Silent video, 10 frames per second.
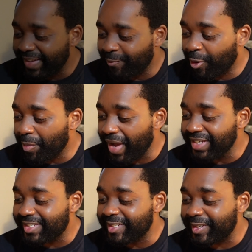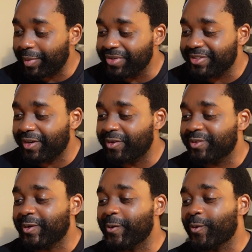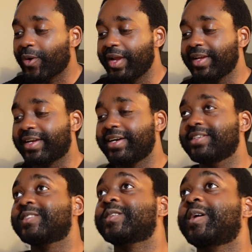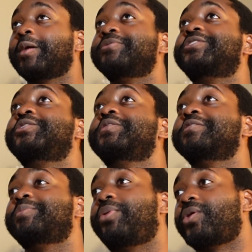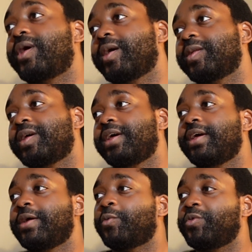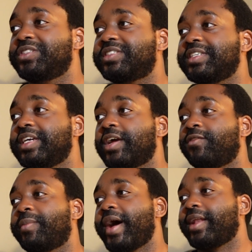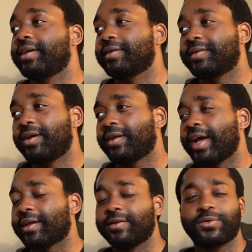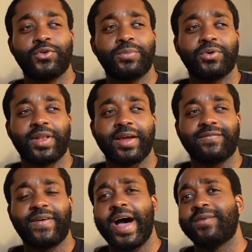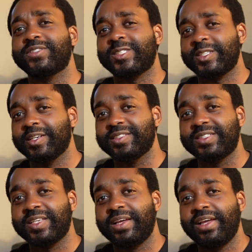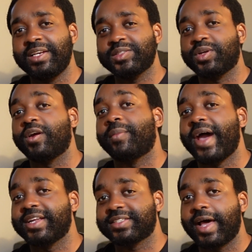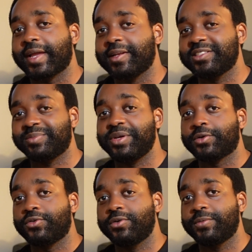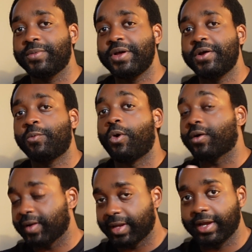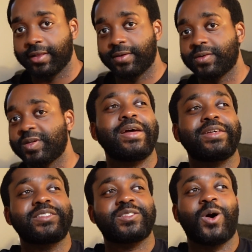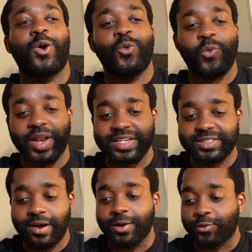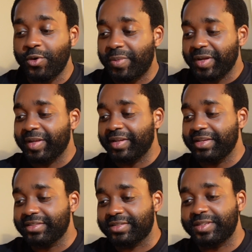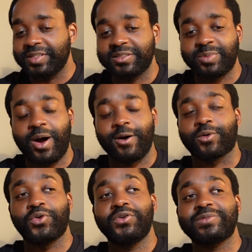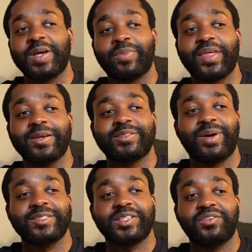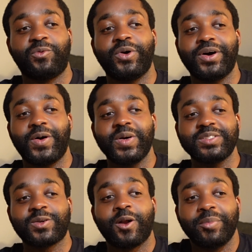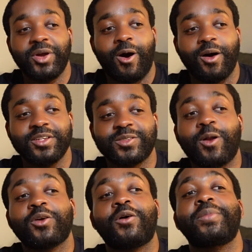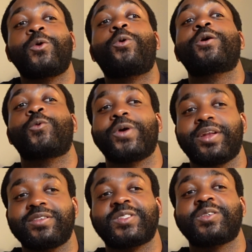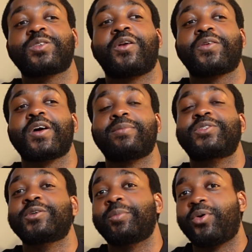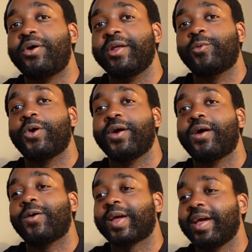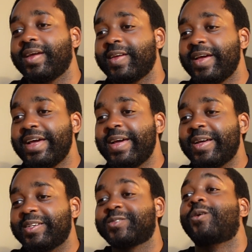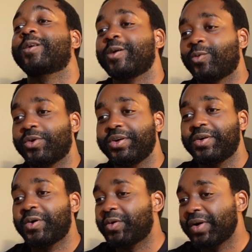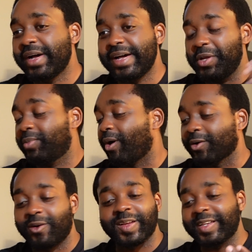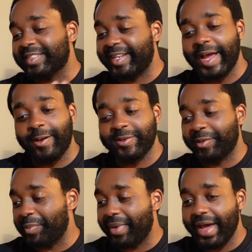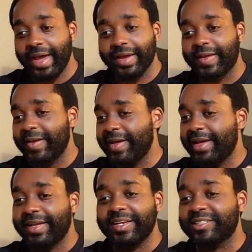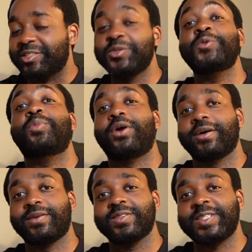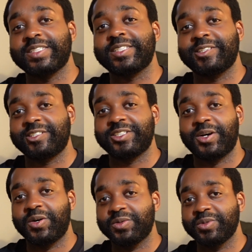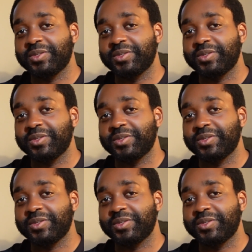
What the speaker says: What makes this episode so great, because up to this point, we see everybody, they're like in a group of like 5 or 6. So everybody's like in this big group working together. So when they start grouping in these small groups, I'm thinking to myself, well, it's only going to be one winner. So it's going to come to a point where, okay, it's going to get real. People are going to get stabbed in the back. It's 2 brothers that's in the show